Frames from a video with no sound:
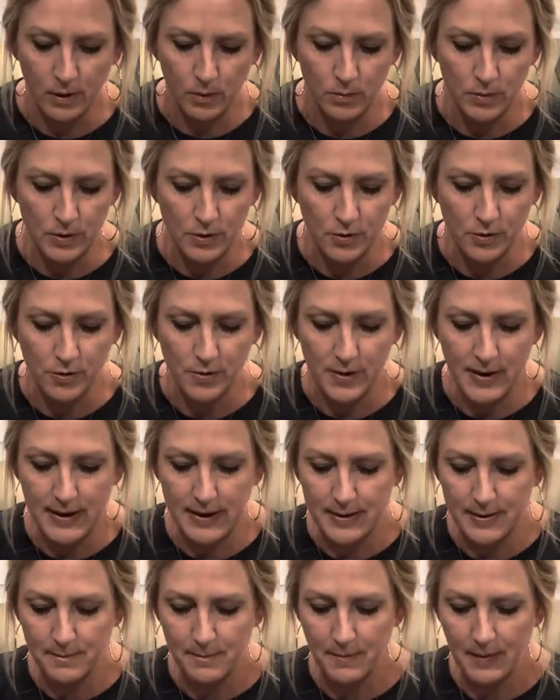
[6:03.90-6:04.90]
we'll
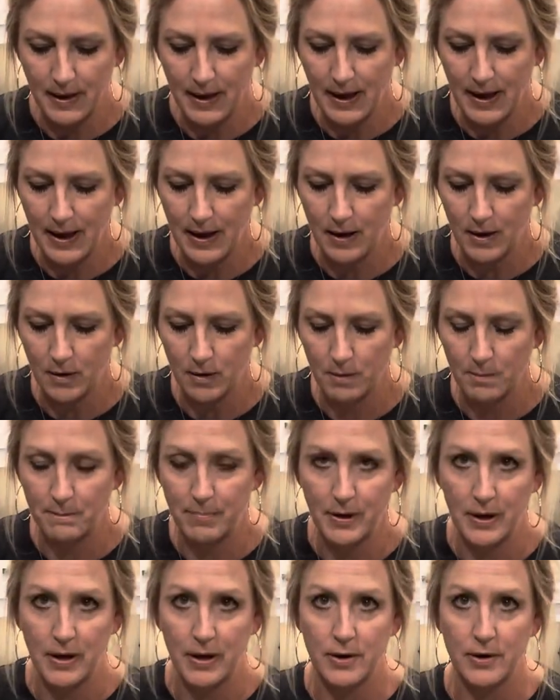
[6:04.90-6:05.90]
cream our
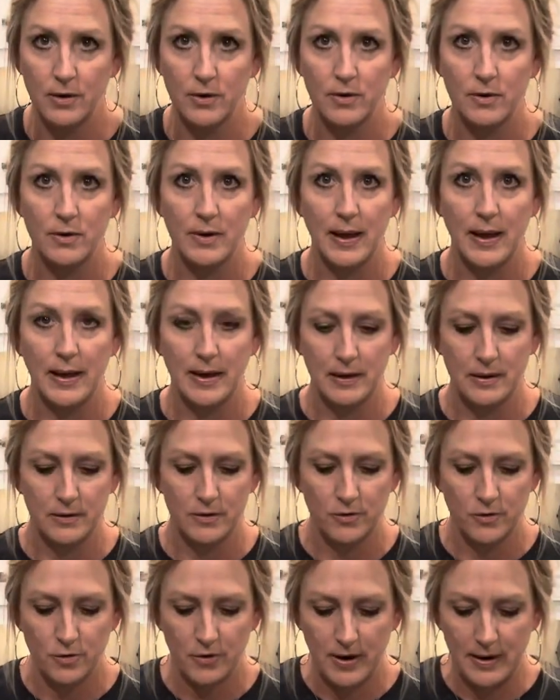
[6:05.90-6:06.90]
butter and
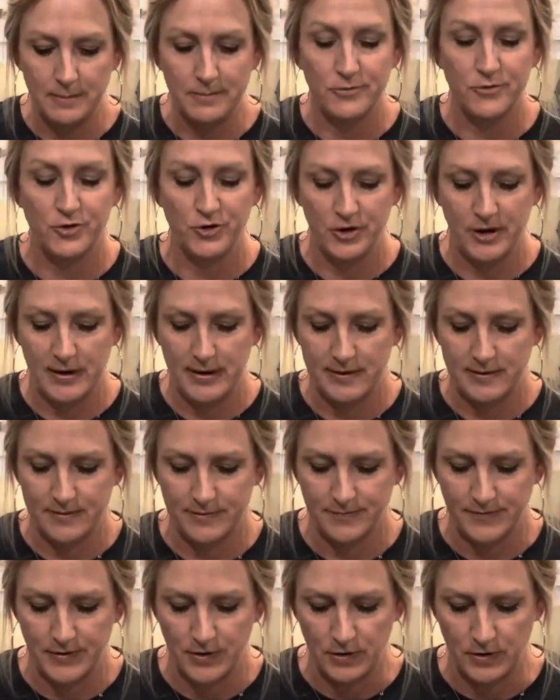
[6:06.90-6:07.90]
cream cheese
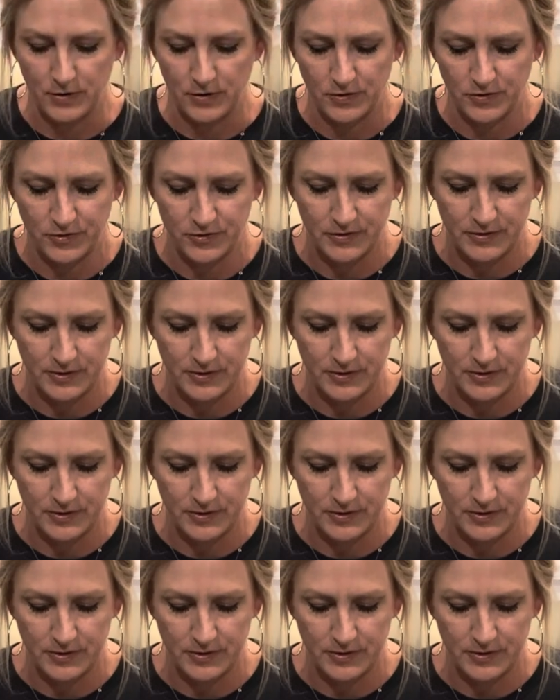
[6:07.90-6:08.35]
first.